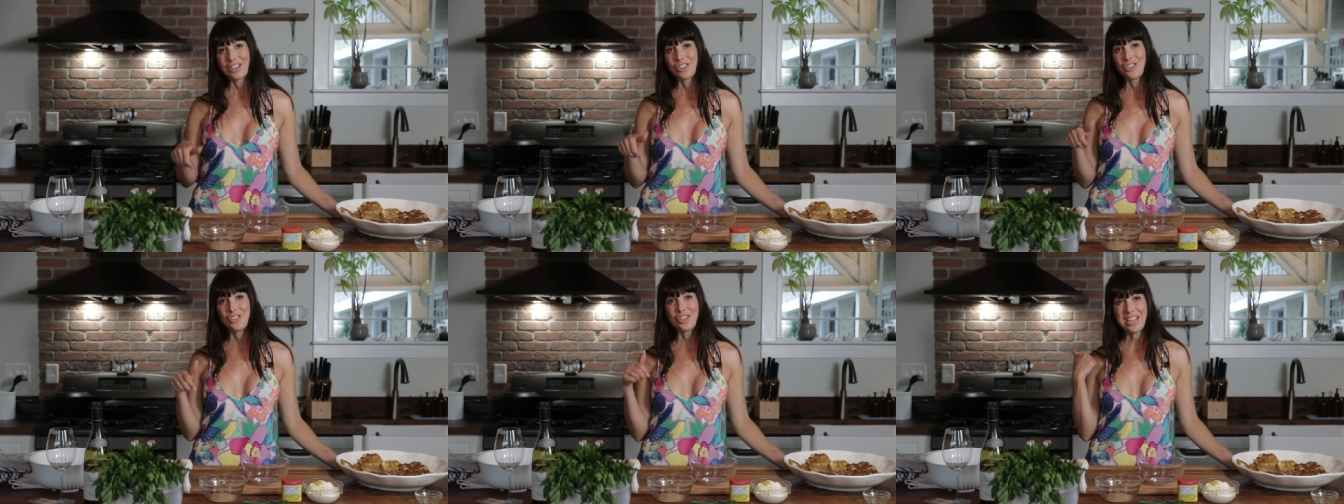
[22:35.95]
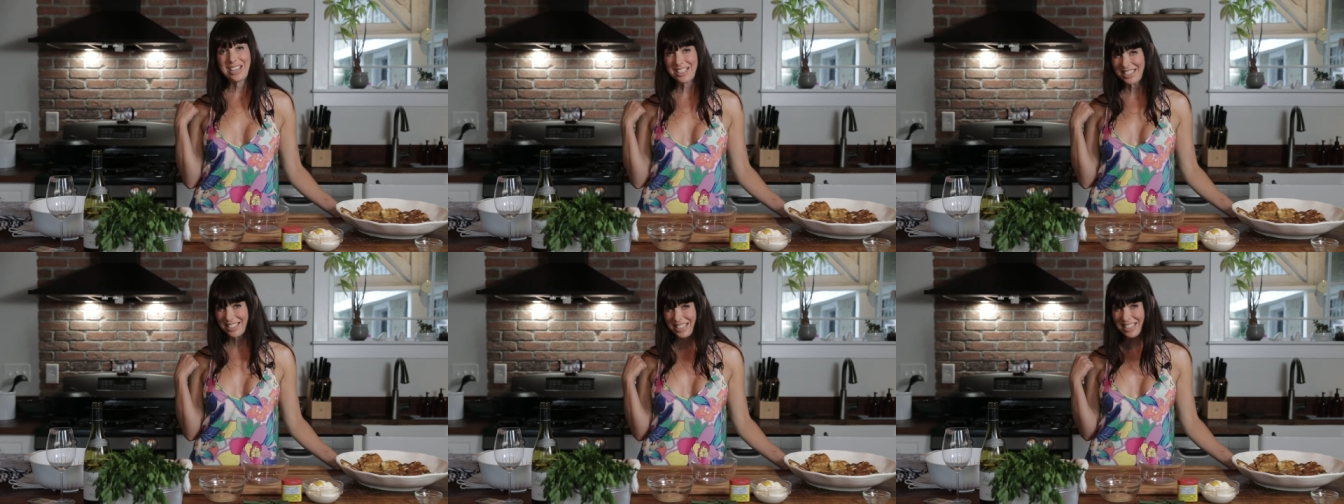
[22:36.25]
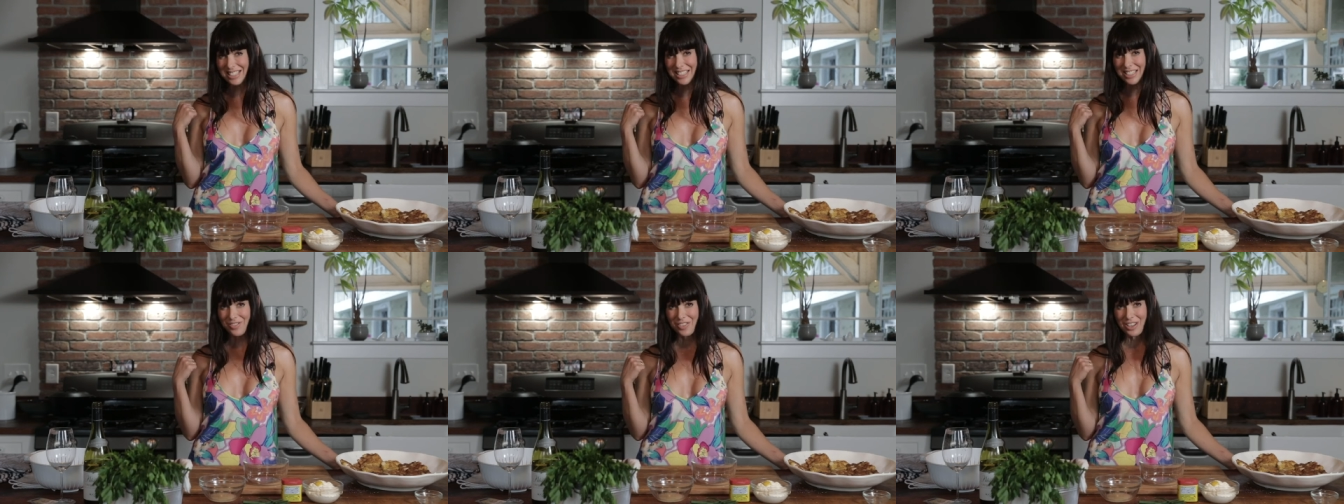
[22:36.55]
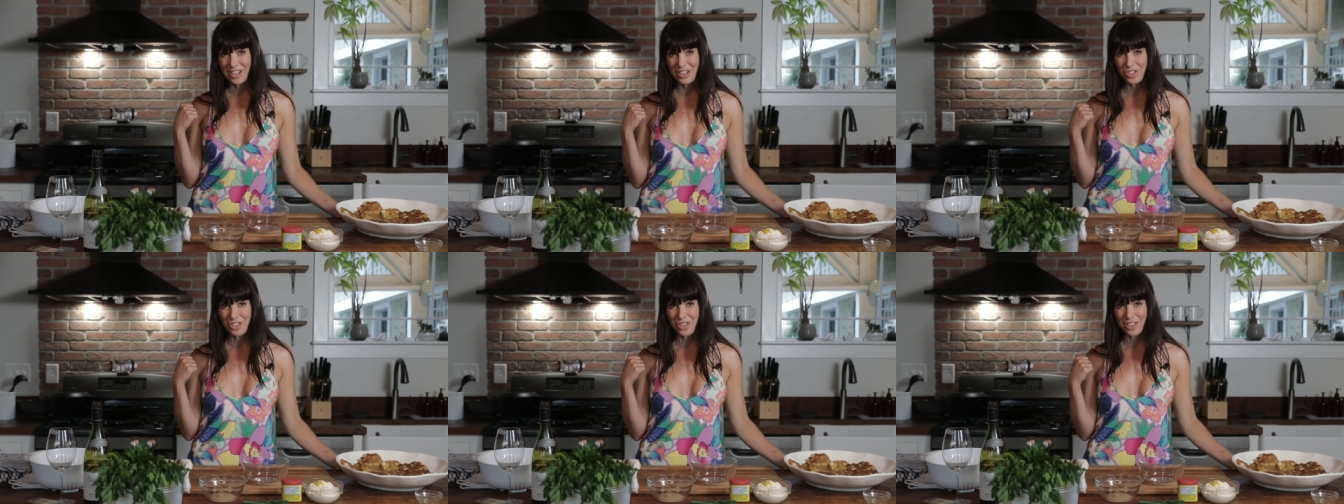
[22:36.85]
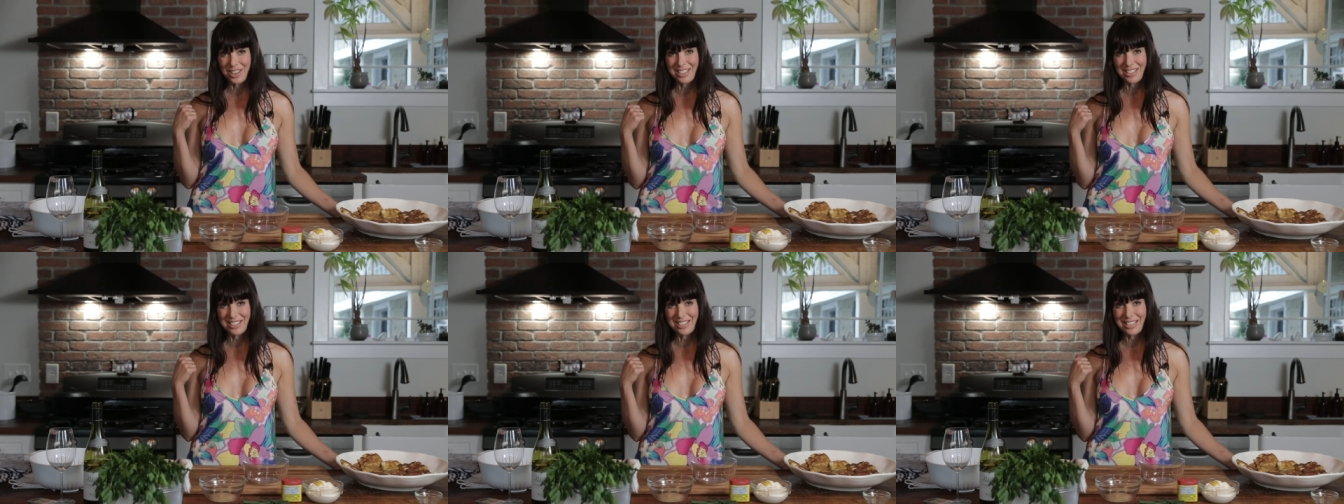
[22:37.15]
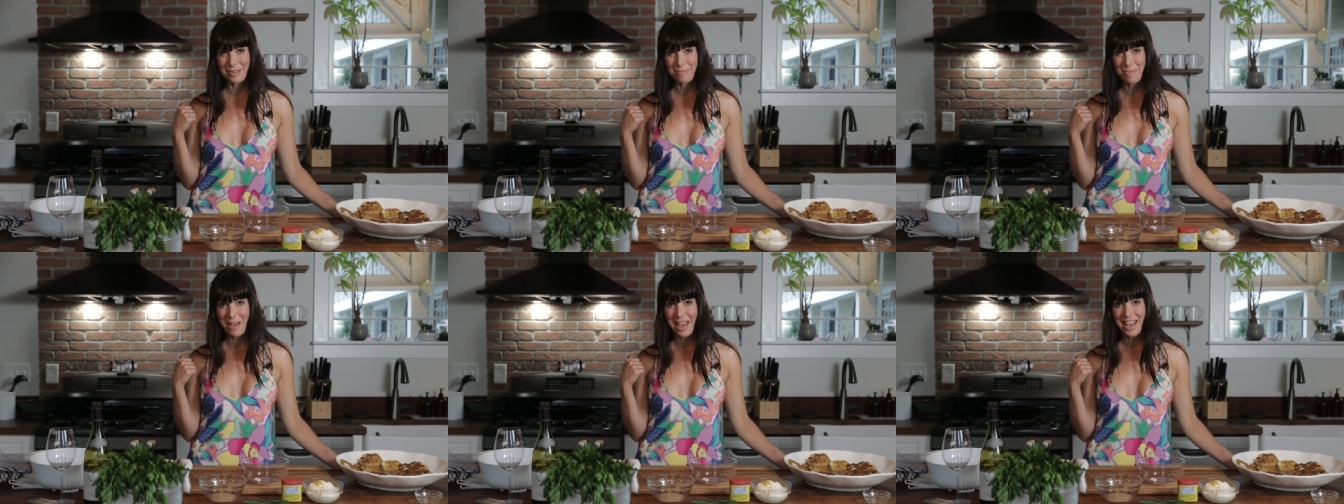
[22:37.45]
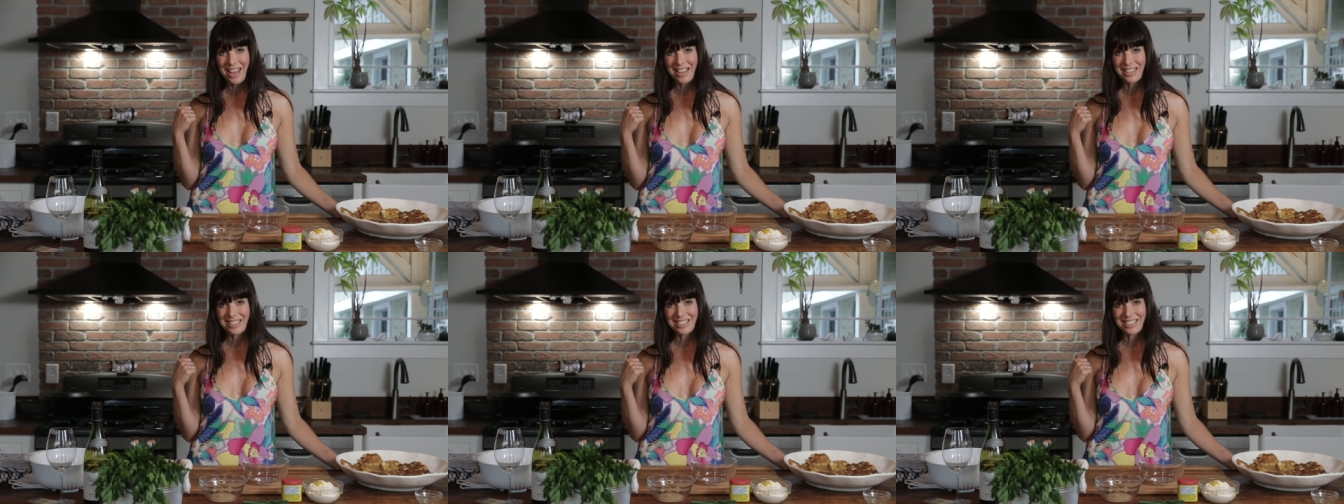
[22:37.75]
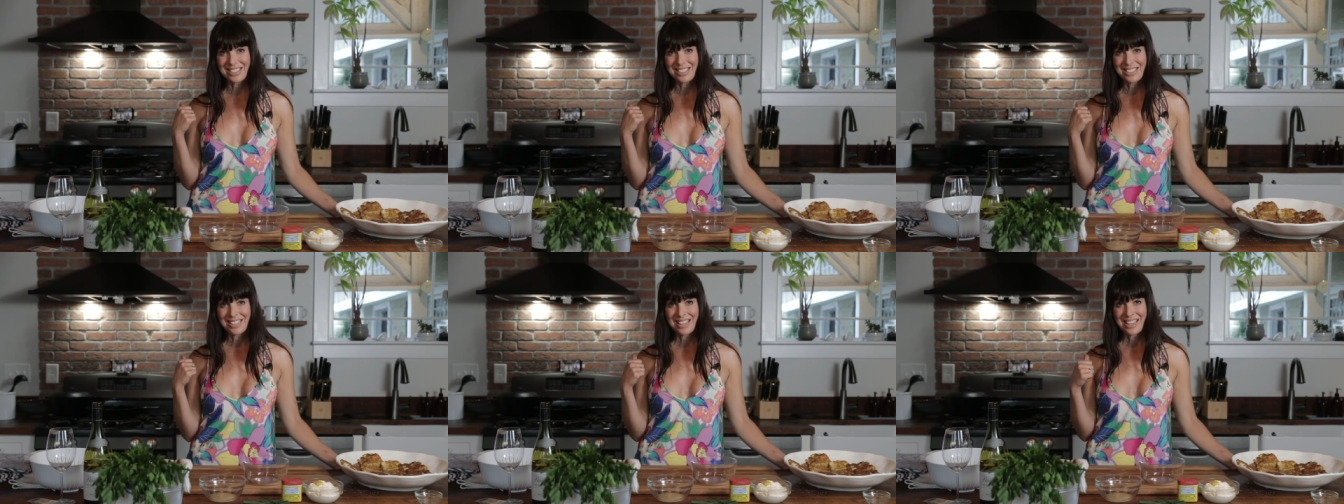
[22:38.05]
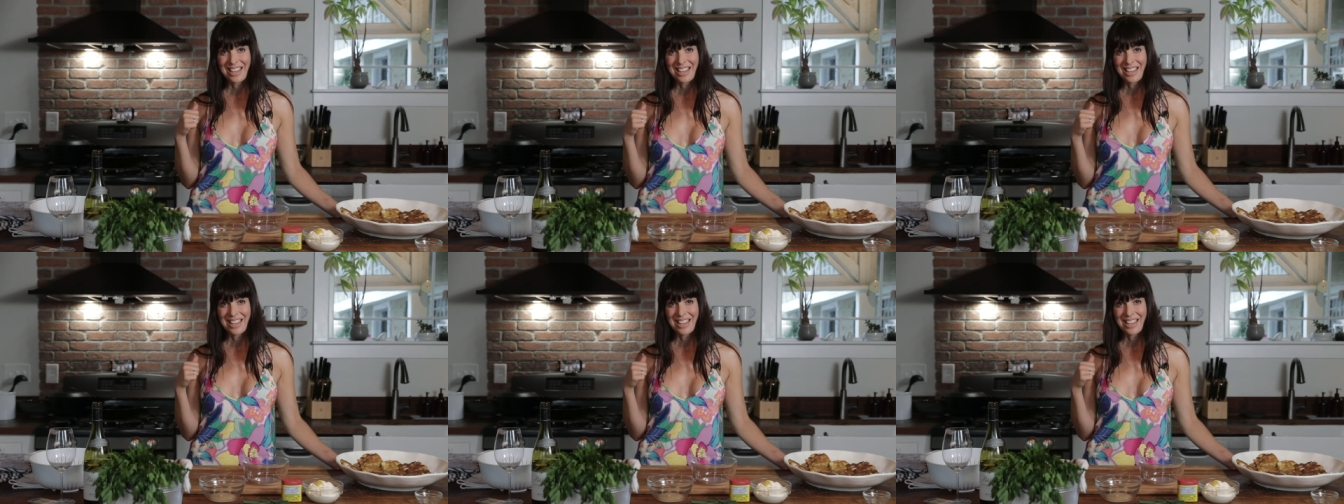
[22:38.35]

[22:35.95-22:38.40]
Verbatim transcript: Jason's finishing the sea bass.